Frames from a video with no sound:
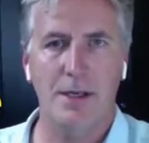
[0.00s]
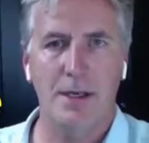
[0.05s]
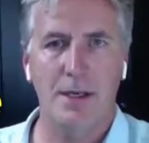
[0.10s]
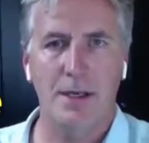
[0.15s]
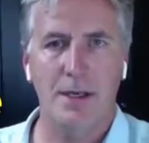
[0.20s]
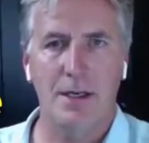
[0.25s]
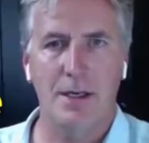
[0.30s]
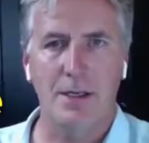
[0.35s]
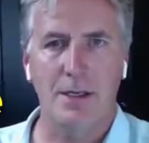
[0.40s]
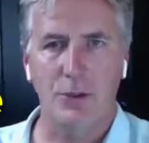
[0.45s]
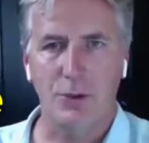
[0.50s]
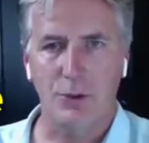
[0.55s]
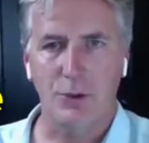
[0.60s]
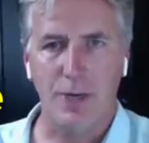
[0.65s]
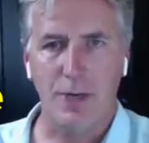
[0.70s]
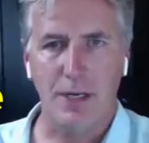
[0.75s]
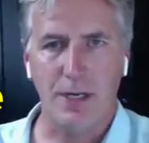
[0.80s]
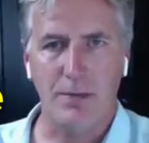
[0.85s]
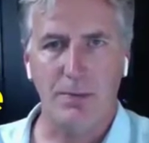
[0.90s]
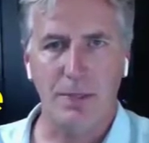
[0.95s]
and you
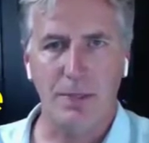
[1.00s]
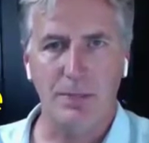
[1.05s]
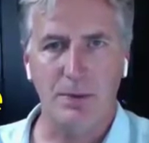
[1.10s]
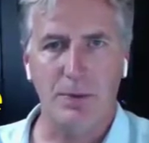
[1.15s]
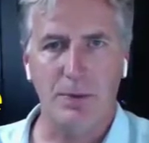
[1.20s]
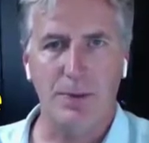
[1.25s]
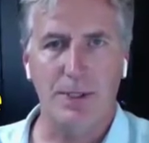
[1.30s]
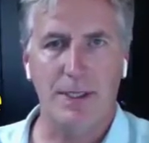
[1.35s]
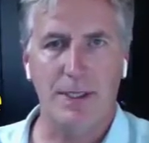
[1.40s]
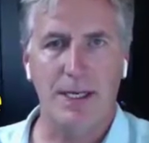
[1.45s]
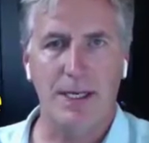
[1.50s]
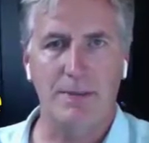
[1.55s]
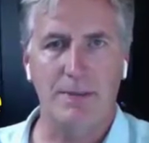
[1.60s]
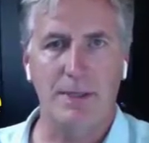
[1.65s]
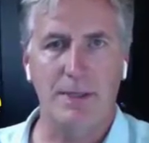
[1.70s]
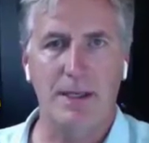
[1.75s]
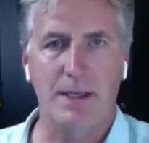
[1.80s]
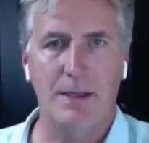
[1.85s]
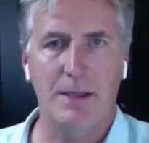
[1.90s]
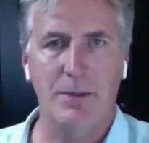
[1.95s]
train people with a
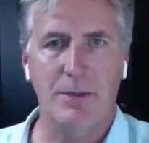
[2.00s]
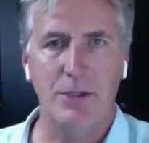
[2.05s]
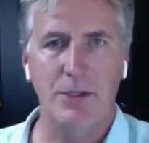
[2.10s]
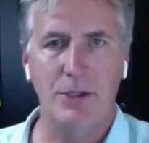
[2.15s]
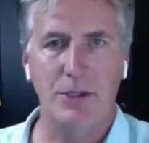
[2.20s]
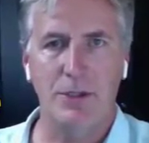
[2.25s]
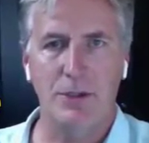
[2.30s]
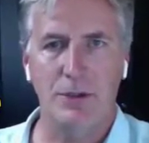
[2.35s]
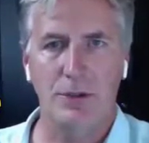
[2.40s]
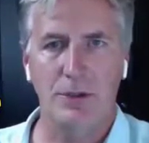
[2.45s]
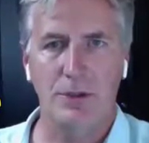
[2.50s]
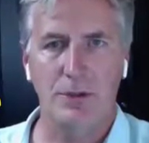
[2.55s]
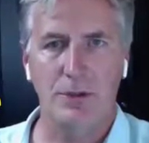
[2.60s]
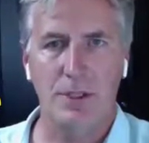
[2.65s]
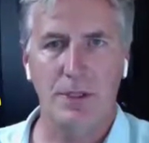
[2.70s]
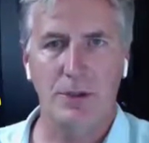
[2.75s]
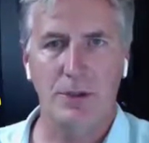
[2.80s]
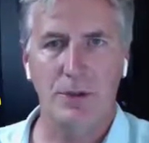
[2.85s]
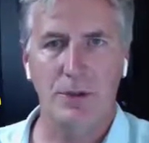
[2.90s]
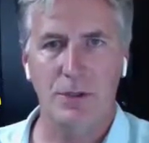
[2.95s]
common language, and
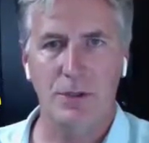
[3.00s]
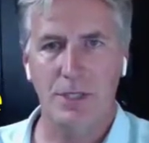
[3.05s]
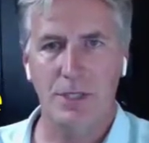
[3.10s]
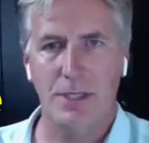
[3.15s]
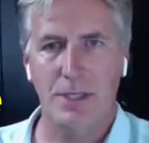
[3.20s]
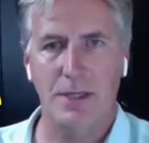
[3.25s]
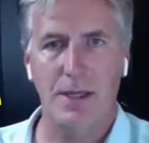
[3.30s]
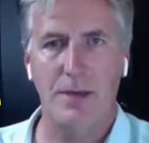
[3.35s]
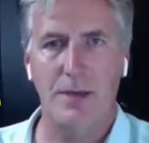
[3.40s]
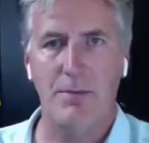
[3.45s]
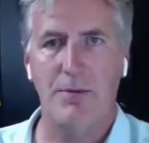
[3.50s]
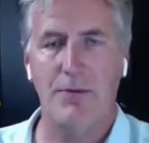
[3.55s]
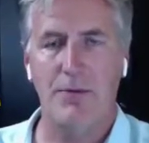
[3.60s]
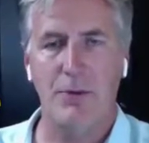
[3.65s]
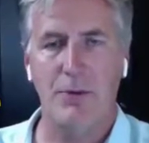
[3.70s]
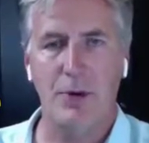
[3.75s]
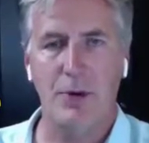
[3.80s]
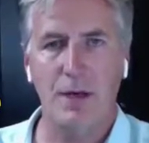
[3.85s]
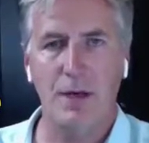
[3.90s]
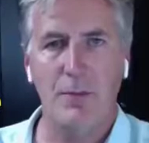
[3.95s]
you set them
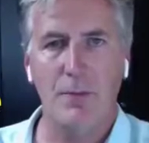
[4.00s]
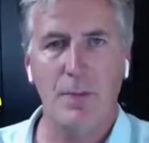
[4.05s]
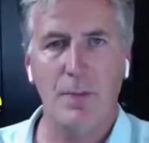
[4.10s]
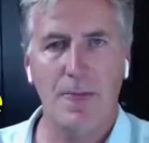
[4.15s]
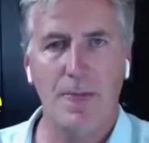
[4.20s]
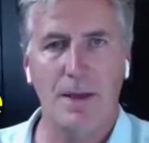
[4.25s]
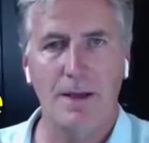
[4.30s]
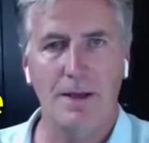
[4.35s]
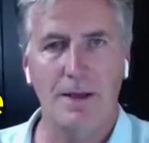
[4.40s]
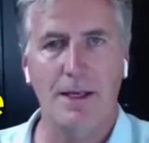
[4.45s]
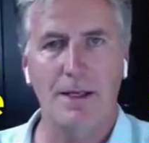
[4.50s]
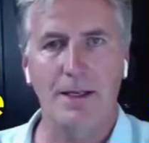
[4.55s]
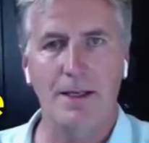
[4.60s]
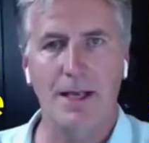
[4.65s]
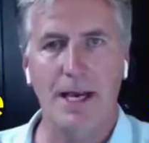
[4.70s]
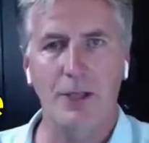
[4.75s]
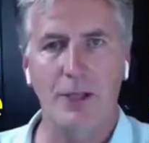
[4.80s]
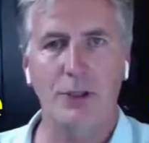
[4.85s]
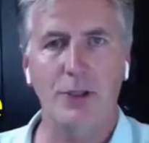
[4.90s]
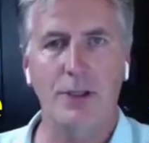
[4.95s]
free, and they can
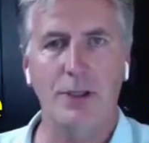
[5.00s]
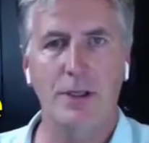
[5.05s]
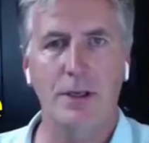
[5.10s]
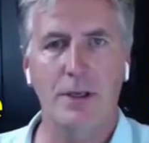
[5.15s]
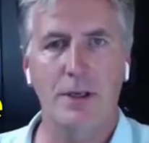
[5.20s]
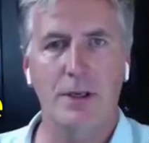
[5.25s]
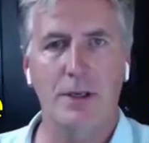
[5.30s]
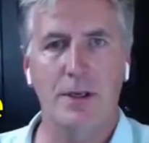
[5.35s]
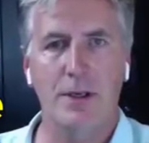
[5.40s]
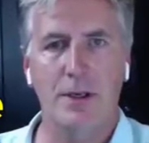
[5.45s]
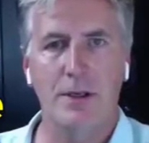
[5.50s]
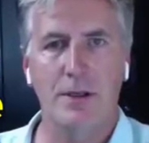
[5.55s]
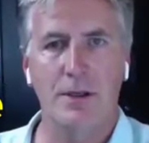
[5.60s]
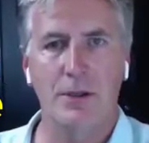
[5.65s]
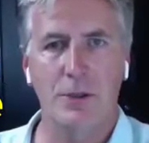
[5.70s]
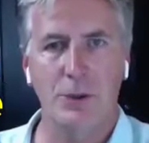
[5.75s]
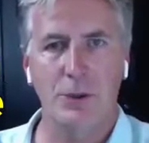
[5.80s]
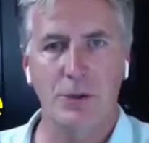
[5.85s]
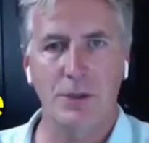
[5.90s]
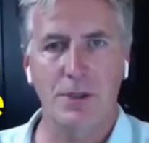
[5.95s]
actually
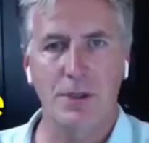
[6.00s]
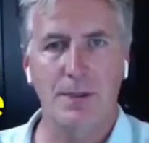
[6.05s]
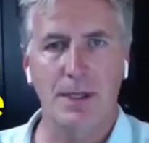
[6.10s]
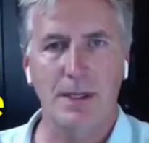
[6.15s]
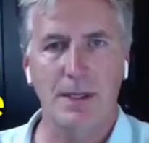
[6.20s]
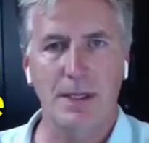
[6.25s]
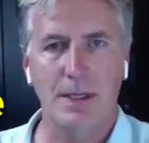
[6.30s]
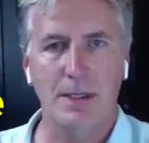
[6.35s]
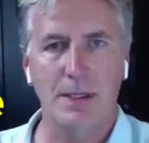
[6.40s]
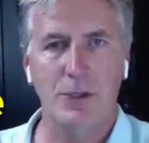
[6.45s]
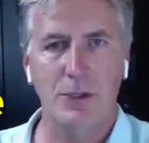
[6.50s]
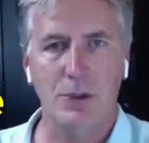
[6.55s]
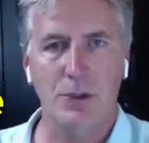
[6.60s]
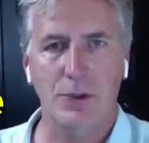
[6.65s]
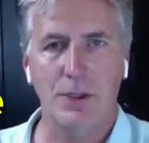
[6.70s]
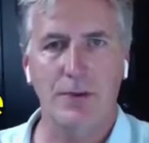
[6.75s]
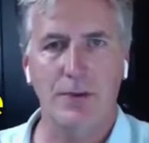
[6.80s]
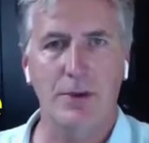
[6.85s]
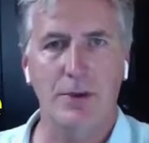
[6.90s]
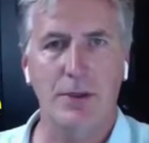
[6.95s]
do something that is so
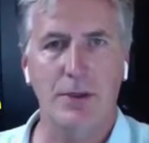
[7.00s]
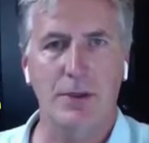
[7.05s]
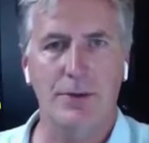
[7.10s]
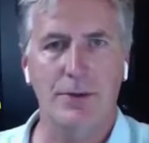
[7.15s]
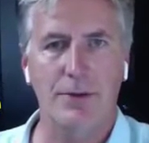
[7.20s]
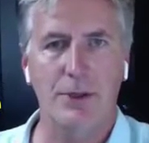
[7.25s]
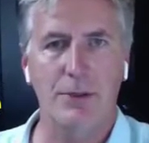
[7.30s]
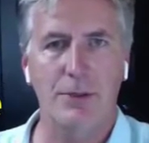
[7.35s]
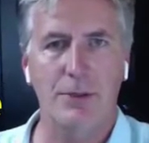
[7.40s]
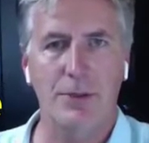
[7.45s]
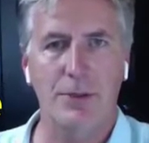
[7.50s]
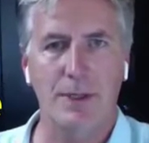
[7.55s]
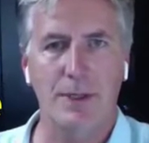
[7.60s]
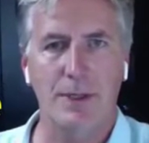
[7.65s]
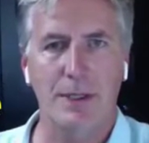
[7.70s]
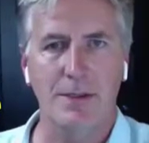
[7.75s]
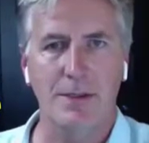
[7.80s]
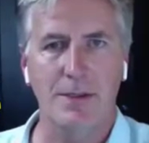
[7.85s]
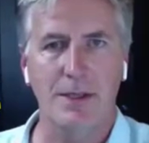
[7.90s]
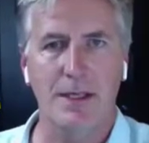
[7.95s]
difficult for human
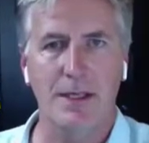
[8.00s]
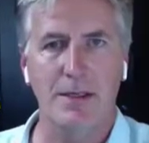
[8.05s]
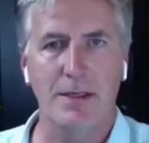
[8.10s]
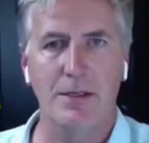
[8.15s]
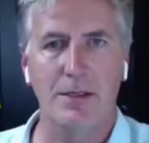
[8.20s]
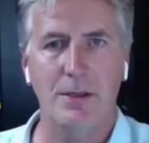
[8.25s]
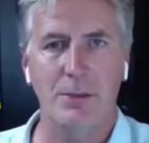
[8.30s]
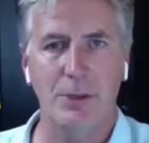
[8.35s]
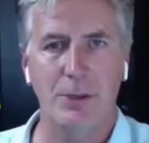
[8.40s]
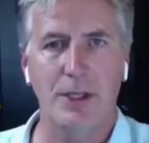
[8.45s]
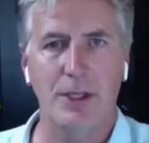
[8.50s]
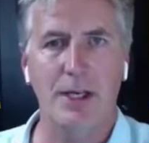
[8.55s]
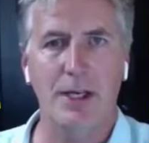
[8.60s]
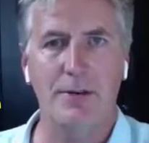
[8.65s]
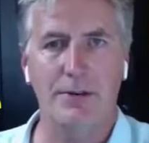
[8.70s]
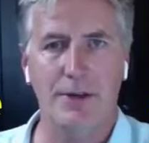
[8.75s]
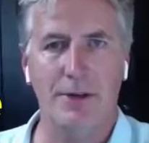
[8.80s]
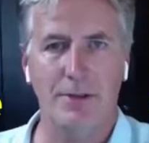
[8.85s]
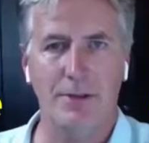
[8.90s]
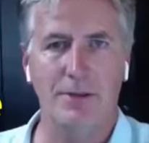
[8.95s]
beings. They can communicate
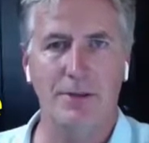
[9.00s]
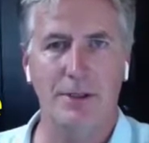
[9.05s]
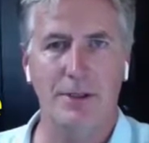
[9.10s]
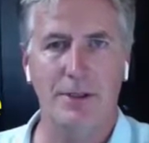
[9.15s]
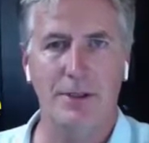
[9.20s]
effectively.